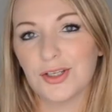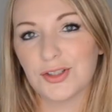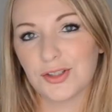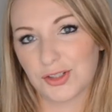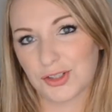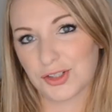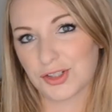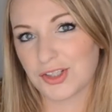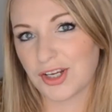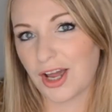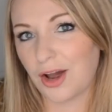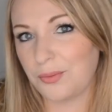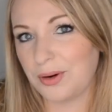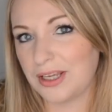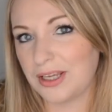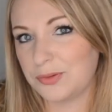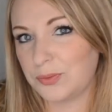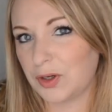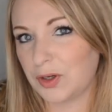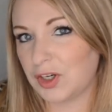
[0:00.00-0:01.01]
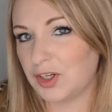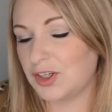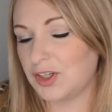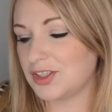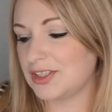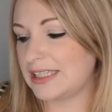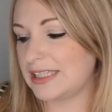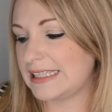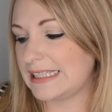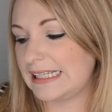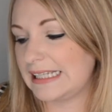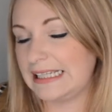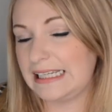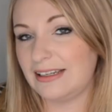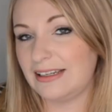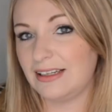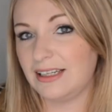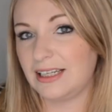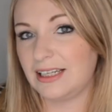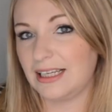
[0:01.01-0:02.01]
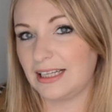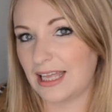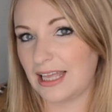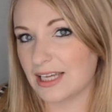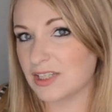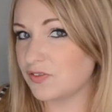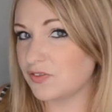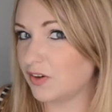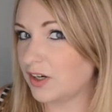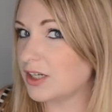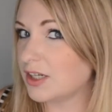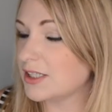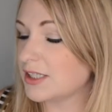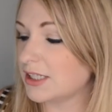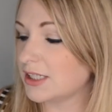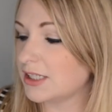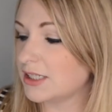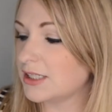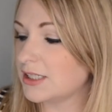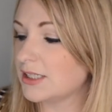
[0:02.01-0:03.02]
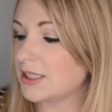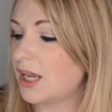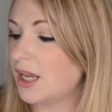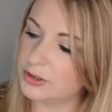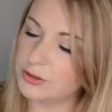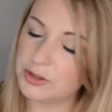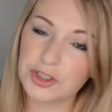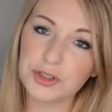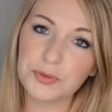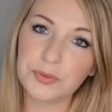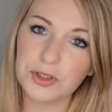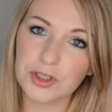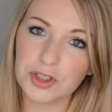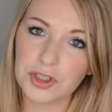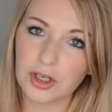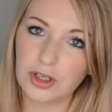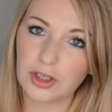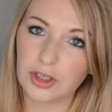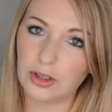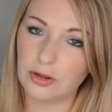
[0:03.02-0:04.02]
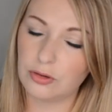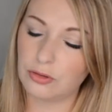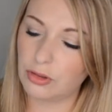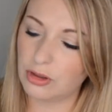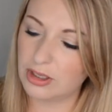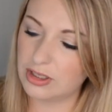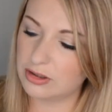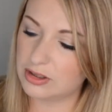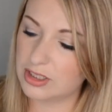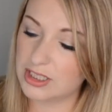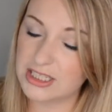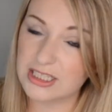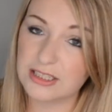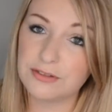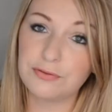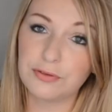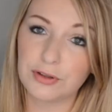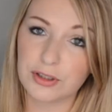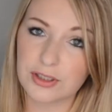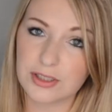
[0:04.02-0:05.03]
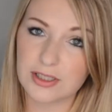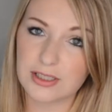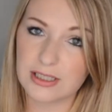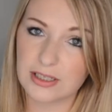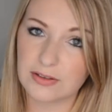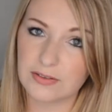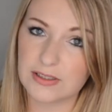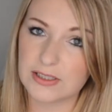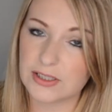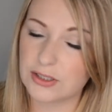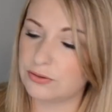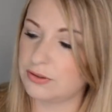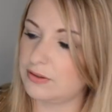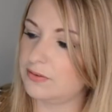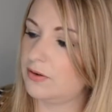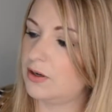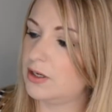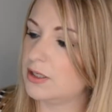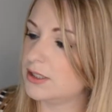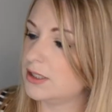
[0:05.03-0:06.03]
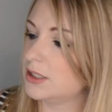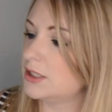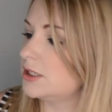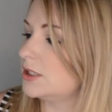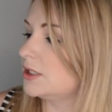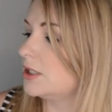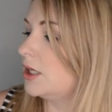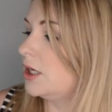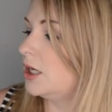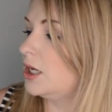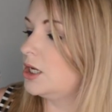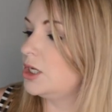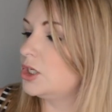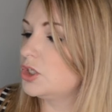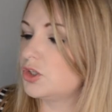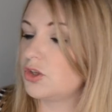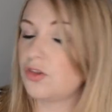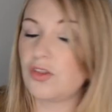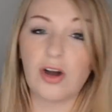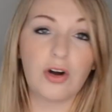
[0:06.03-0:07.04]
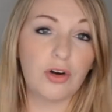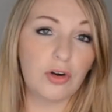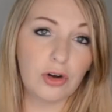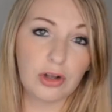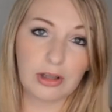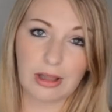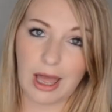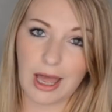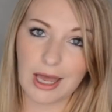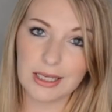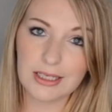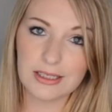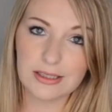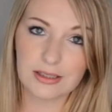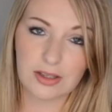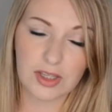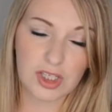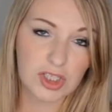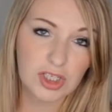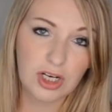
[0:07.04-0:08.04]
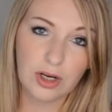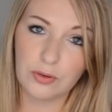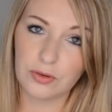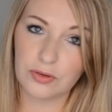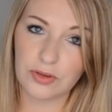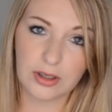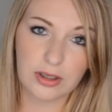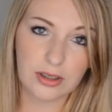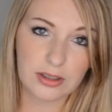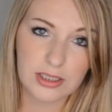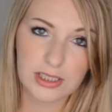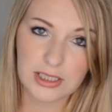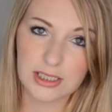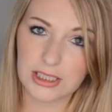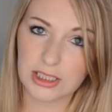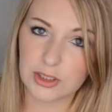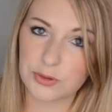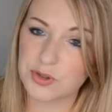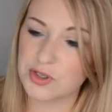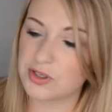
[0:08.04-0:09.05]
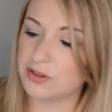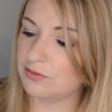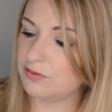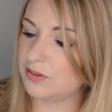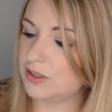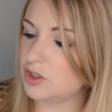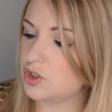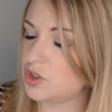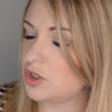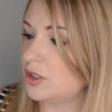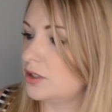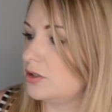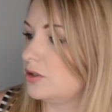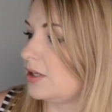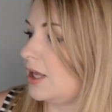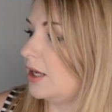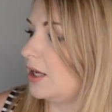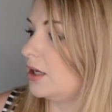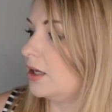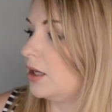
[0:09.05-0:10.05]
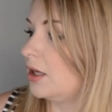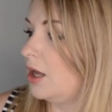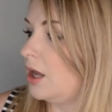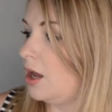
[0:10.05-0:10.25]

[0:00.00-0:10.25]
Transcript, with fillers: So to start with, we're going to use these clear glass vases. So I just want to show you the, the difference in these three vases. So they're all glass, so there's no other distinguishing features like